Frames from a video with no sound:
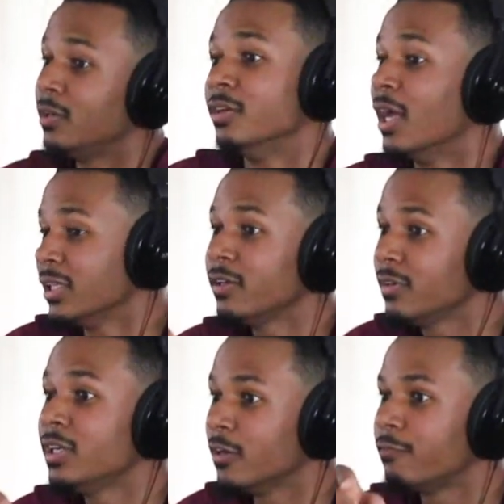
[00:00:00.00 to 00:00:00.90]
they're not
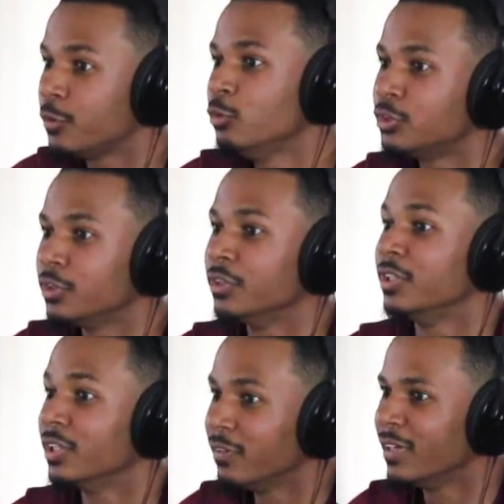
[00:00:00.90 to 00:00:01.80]
living in the future,
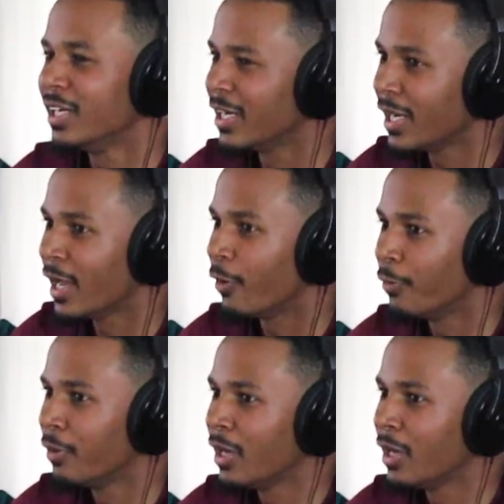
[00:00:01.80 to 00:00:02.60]
they're living in the now.